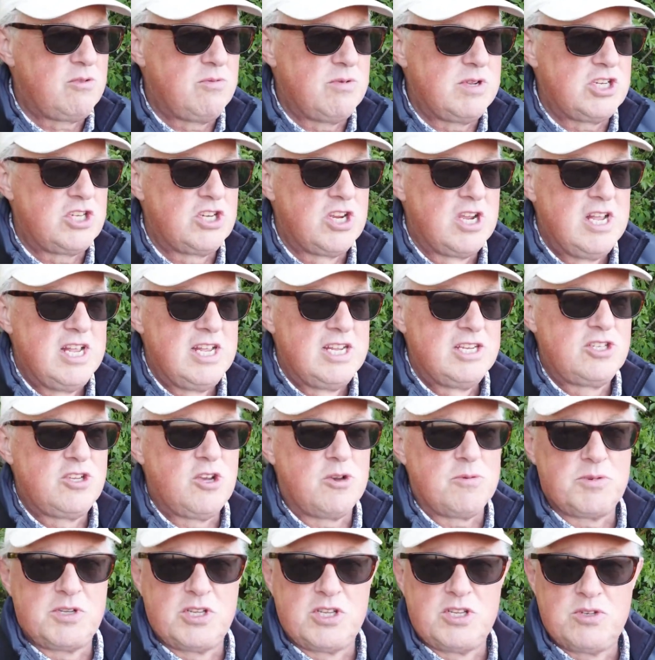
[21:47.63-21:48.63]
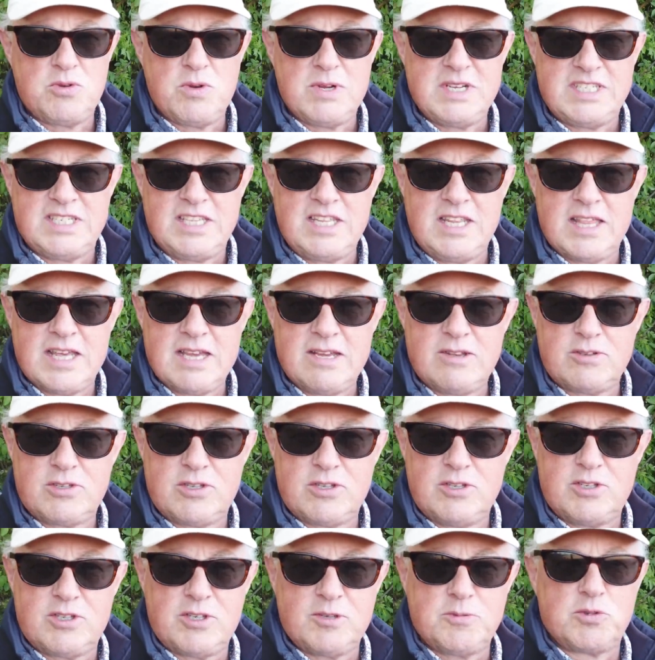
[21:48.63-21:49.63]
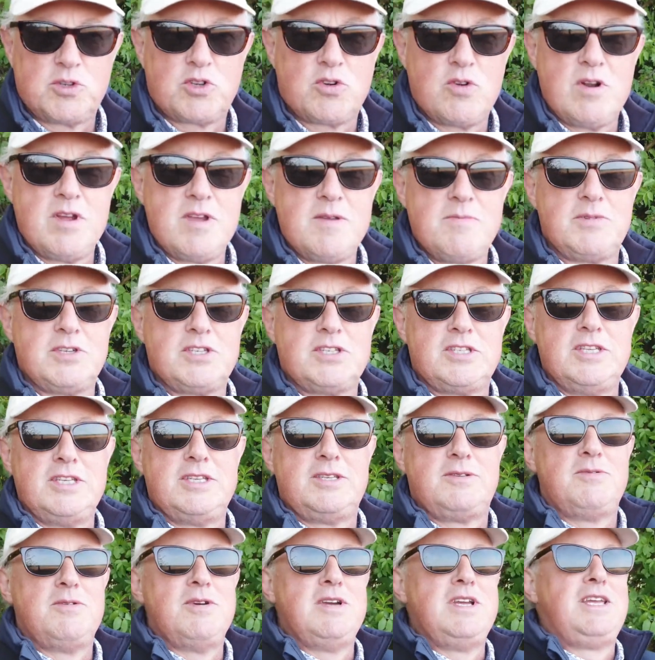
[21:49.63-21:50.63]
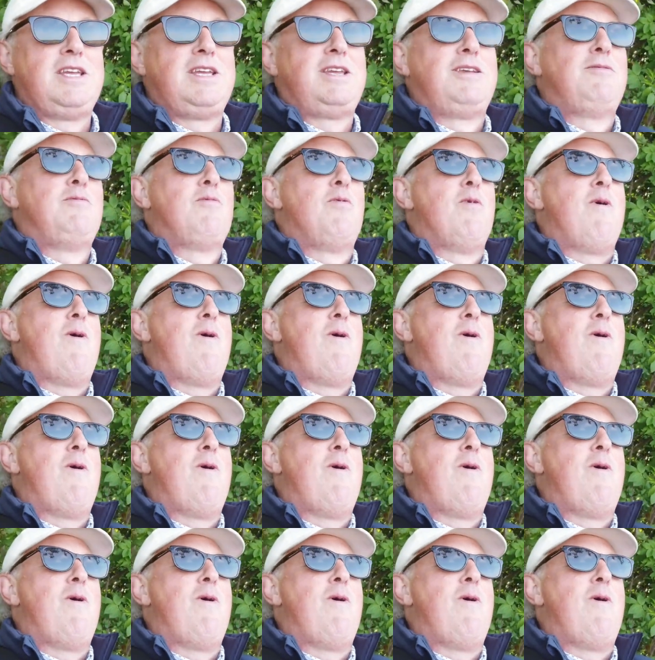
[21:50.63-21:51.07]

which topped 20,000 subscribers this week.